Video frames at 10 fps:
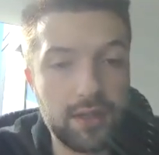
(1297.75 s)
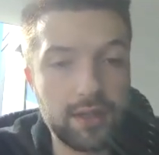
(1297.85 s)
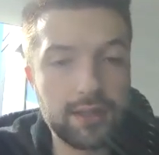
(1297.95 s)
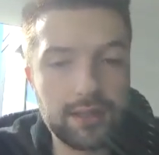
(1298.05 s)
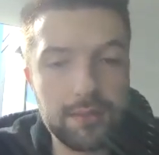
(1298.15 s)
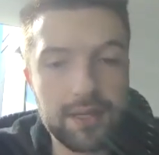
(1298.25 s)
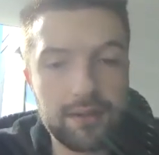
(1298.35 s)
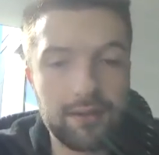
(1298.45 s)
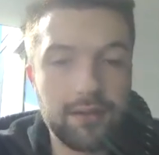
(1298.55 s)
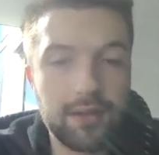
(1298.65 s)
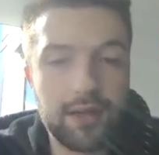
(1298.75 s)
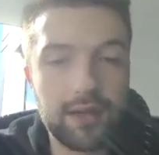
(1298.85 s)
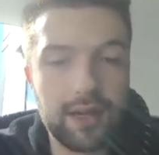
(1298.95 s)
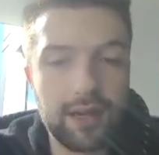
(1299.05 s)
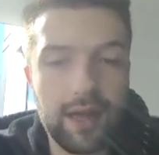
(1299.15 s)
Uh, this could be, uh, no,
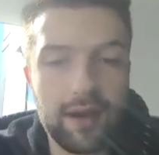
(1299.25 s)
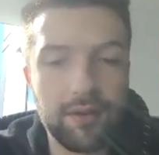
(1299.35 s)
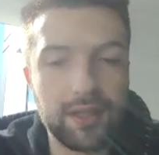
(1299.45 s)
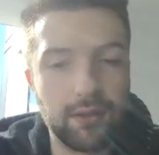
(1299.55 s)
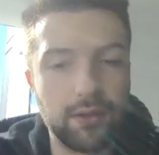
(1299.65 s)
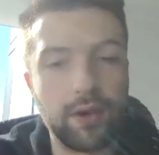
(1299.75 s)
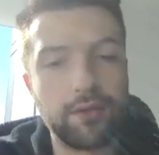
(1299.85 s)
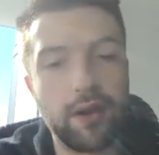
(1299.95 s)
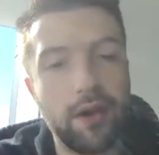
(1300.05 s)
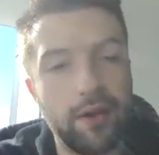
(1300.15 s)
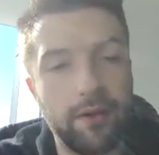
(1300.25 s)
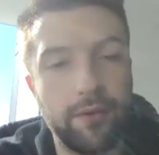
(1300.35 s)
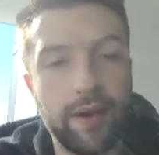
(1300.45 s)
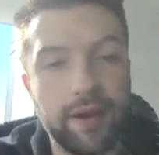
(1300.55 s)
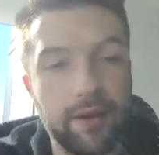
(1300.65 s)
I don't think they'll go after Eric
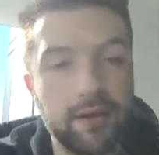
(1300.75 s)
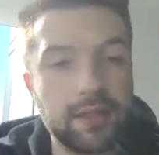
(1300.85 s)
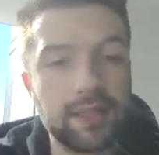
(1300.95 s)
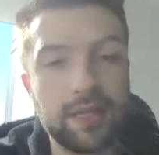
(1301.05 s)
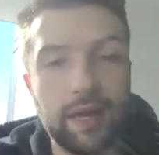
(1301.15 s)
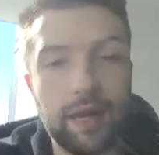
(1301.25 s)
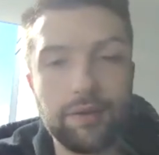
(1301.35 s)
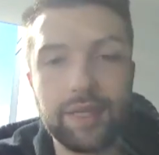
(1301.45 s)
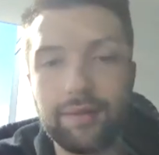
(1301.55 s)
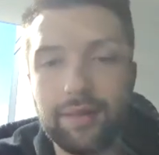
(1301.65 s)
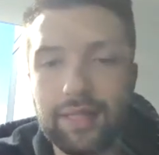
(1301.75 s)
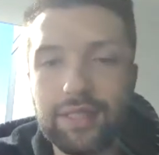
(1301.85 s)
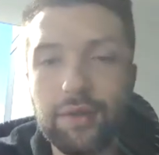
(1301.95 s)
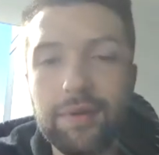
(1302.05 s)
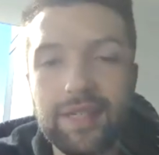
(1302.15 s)
Gray here. I was like,
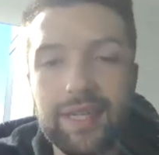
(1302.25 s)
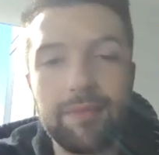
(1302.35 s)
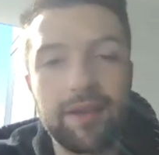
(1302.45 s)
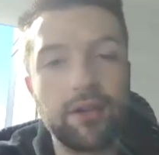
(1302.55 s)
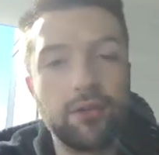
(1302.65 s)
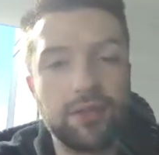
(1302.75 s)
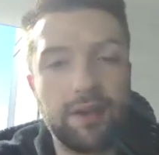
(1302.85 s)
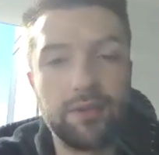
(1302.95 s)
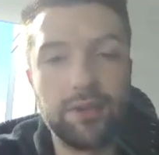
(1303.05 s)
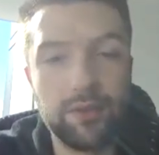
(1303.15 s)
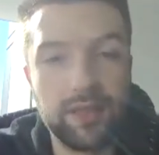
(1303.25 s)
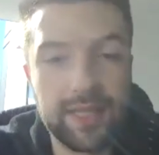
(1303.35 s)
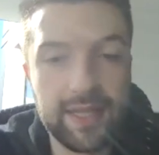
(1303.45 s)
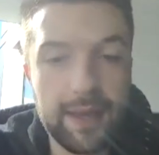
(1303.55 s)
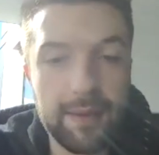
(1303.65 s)
this could be a team that goes after someone
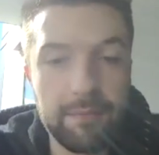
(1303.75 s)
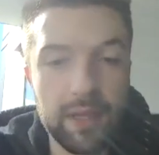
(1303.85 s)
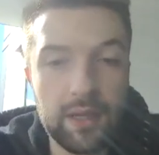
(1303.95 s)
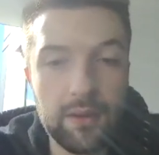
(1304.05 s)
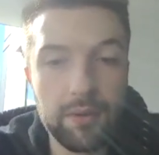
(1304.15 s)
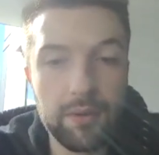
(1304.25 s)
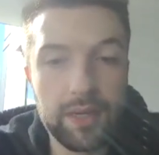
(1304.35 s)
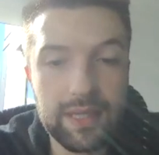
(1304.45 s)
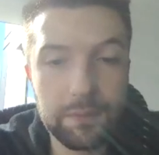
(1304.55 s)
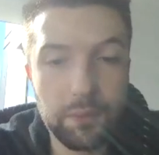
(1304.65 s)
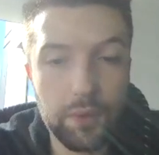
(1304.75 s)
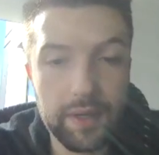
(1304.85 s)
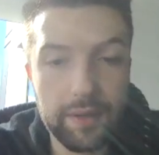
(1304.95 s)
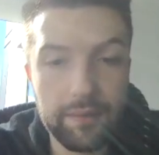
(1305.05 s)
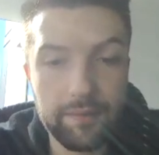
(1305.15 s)
like that. But at this
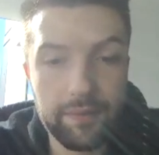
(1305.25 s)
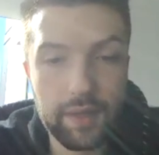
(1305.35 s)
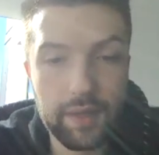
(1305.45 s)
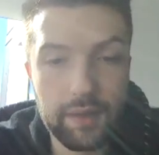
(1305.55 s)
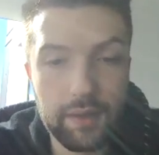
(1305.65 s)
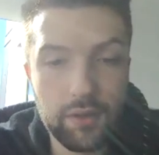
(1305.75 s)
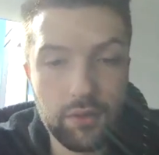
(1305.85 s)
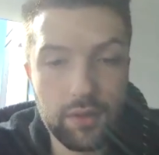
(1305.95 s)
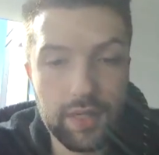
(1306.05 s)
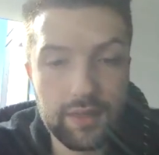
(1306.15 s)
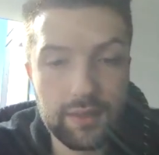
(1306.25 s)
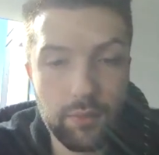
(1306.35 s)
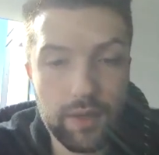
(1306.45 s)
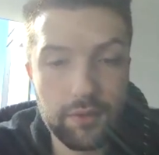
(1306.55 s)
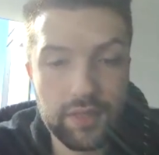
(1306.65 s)
point, I mean, you're looking at some
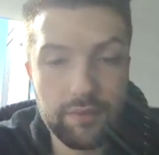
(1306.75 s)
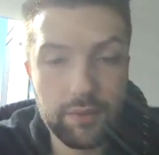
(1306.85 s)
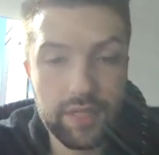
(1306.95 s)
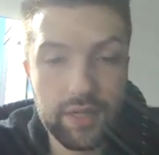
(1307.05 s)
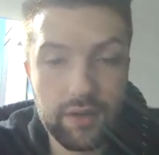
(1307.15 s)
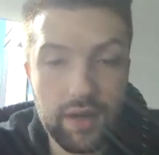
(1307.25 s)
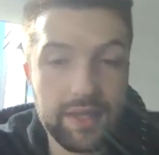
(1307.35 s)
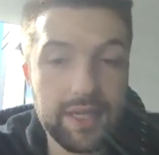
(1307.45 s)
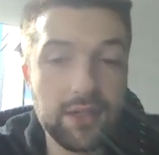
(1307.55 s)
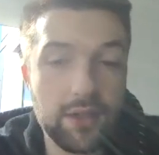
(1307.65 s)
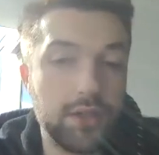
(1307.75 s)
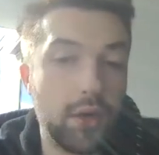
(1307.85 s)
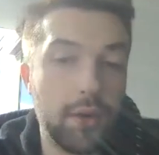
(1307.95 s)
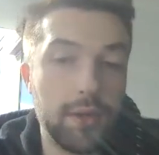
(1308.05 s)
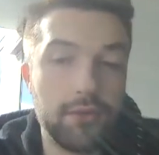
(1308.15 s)
wide receivers here. I think
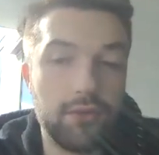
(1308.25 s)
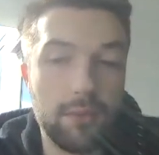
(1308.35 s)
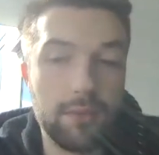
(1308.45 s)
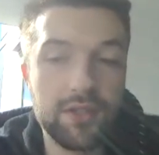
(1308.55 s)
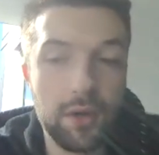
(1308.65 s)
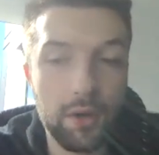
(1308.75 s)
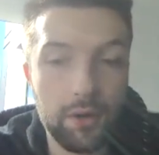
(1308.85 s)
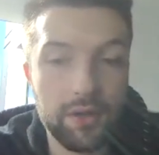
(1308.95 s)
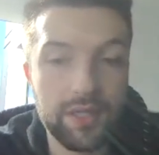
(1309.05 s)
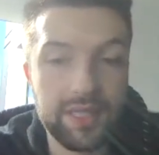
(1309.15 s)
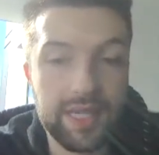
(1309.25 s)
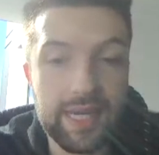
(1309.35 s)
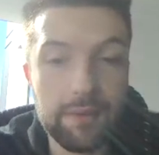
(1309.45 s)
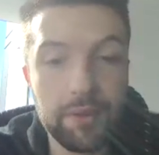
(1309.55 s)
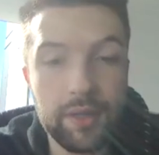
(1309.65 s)
Dontario Drummond's earned his
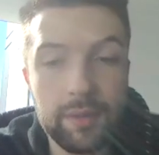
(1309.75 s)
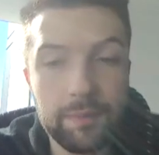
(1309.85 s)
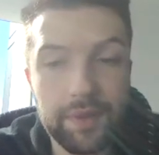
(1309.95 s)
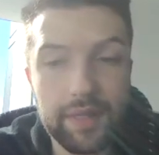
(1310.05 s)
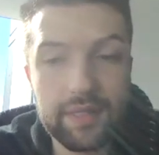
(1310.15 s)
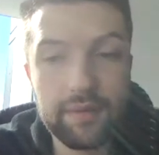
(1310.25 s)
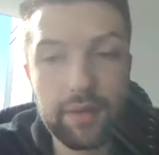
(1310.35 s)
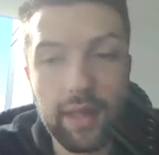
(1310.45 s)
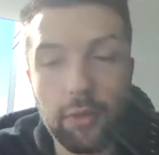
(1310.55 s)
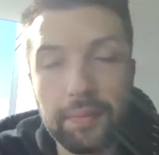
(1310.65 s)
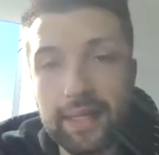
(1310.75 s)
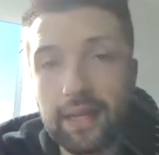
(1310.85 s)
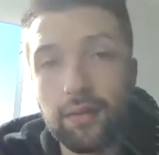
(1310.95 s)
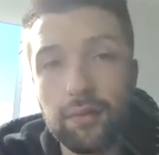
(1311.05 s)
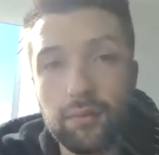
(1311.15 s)
keep he's even helping
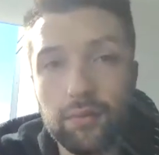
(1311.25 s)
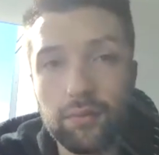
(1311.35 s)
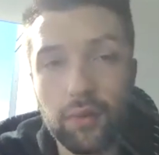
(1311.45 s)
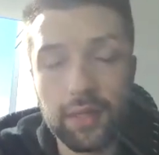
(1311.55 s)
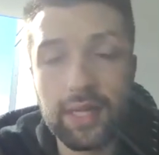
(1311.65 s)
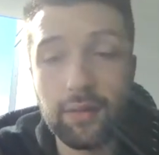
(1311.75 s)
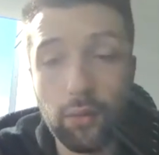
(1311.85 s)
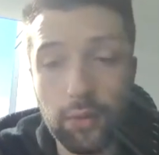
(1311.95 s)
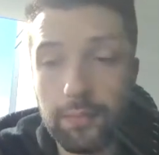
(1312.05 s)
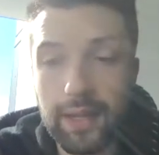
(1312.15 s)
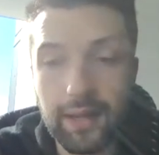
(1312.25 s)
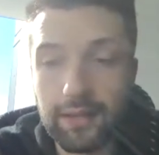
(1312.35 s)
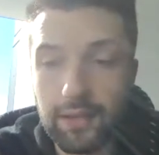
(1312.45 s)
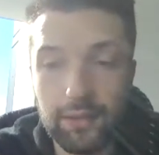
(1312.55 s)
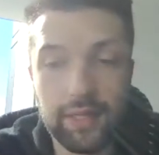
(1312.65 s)
out rookie quarterback
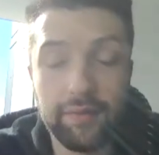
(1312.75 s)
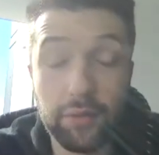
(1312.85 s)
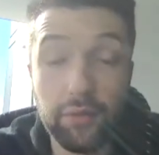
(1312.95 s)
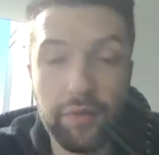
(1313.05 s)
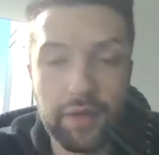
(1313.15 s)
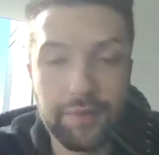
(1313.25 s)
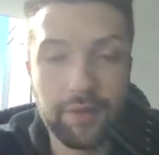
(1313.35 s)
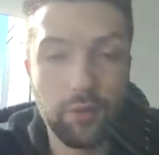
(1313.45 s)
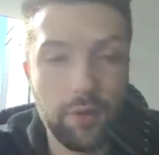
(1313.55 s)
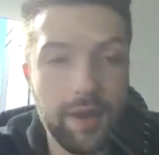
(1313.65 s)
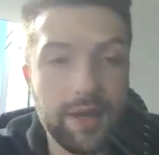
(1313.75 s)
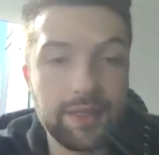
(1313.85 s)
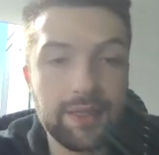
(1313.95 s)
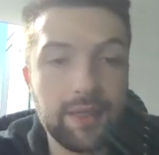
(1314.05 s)
or like true freshman quarterbacks